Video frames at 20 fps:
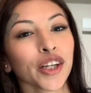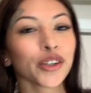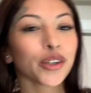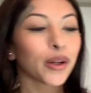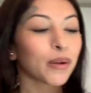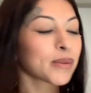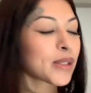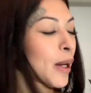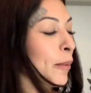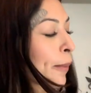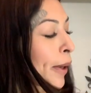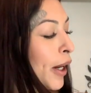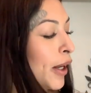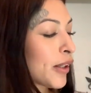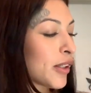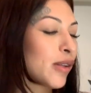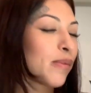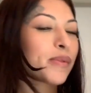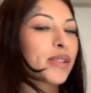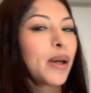You know what I'm talking
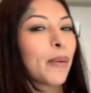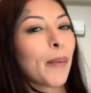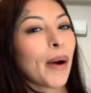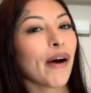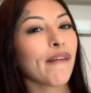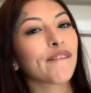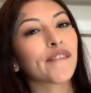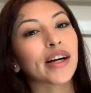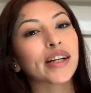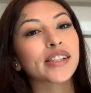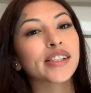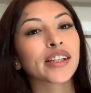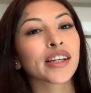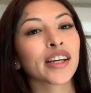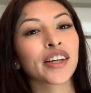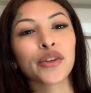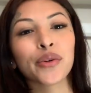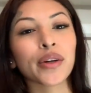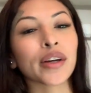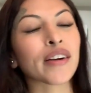about? I'm talking about fried
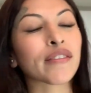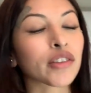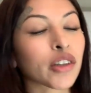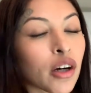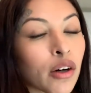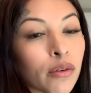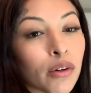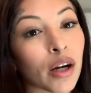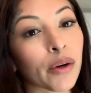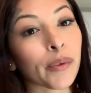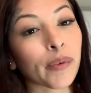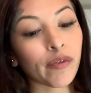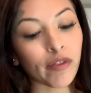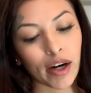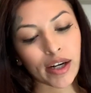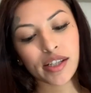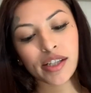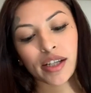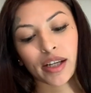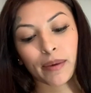chicken. You can never go wrong with
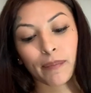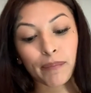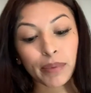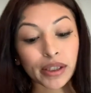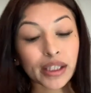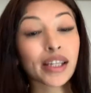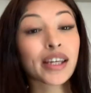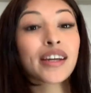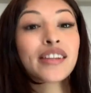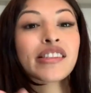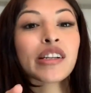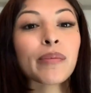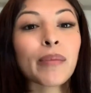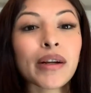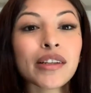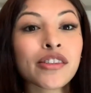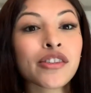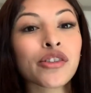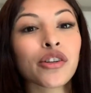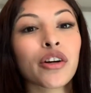fried chicken. But the kids are
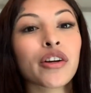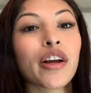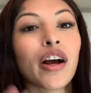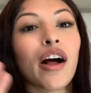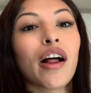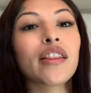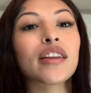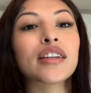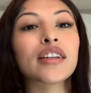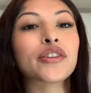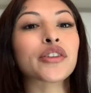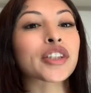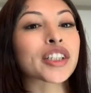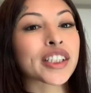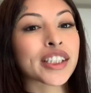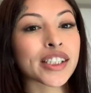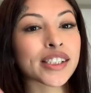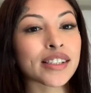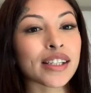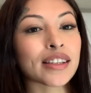about to show y'all the little
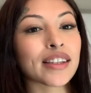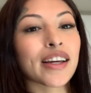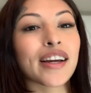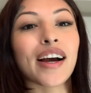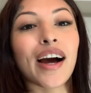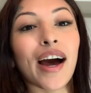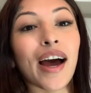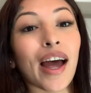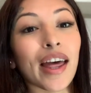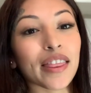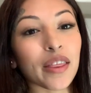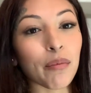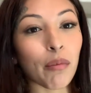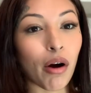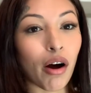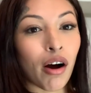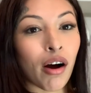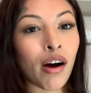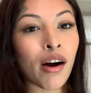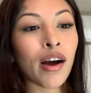goodies that they got at the
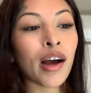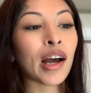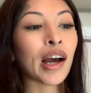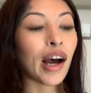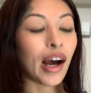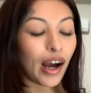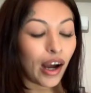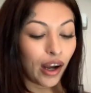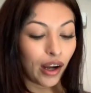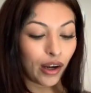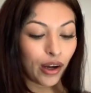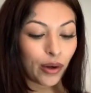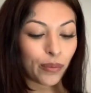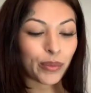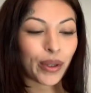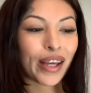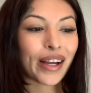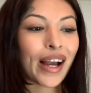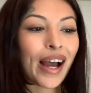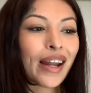mall.
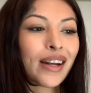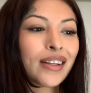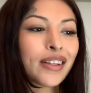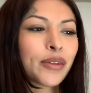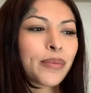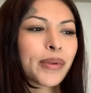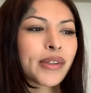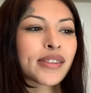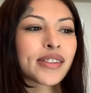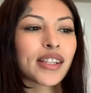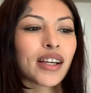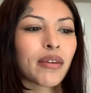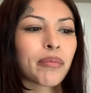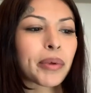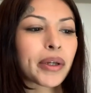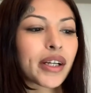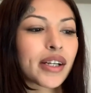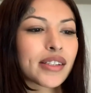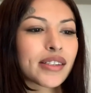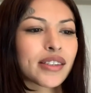They got a little bit of stuff
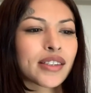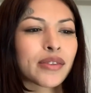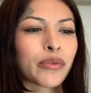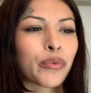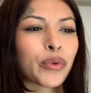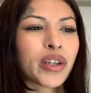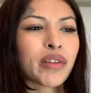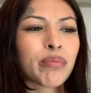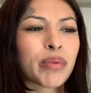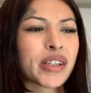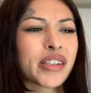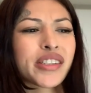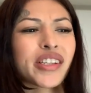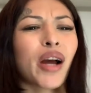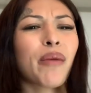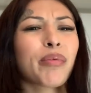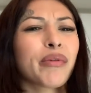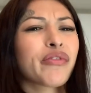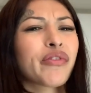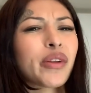because we've been
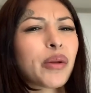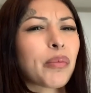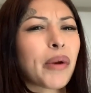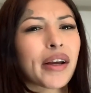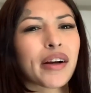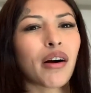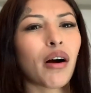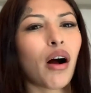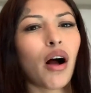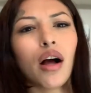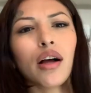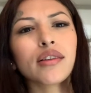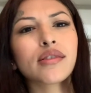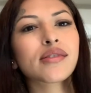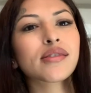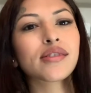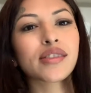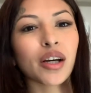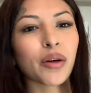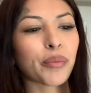shopping for them like all
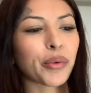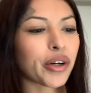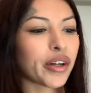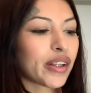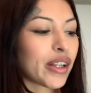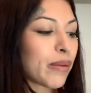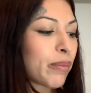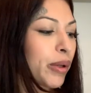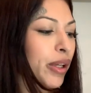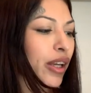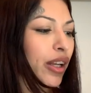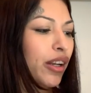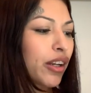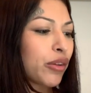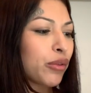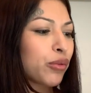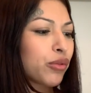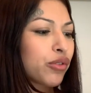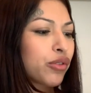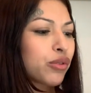summer. They've been
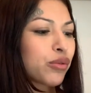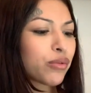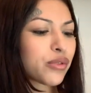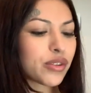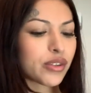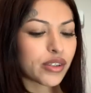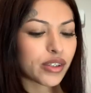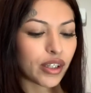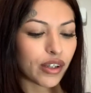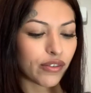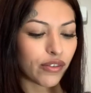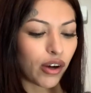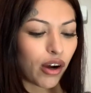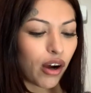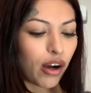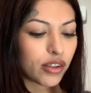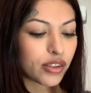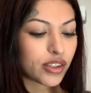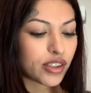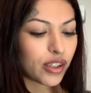getting new shoes and stuff
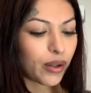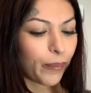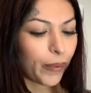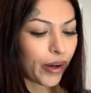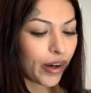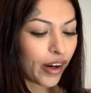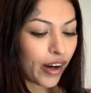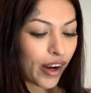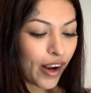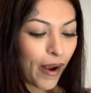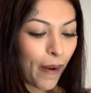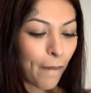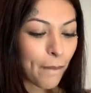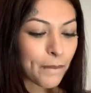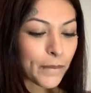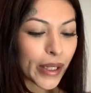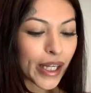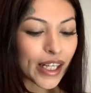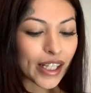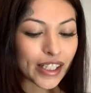all summer.
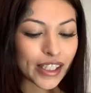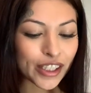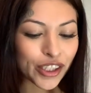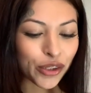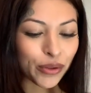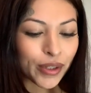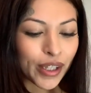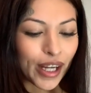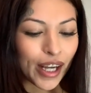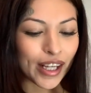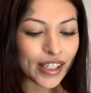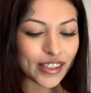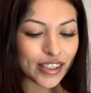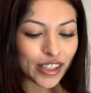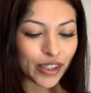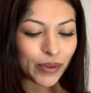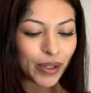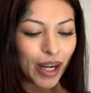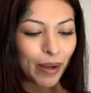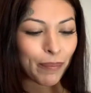But look, you guys,
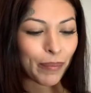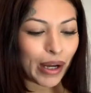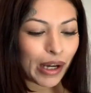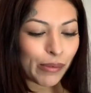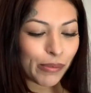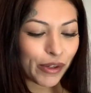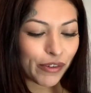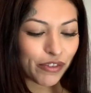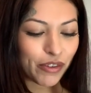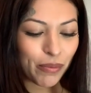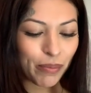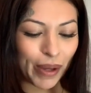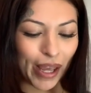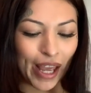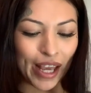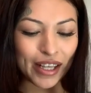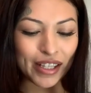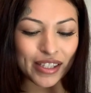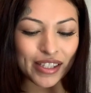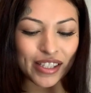look what I bought me from
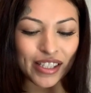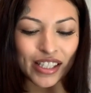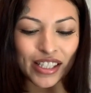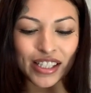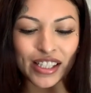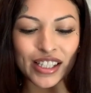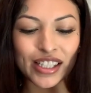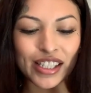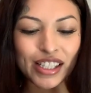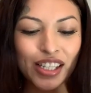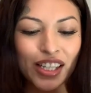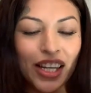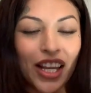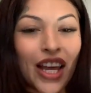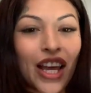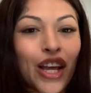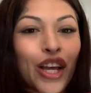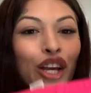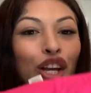PacSun.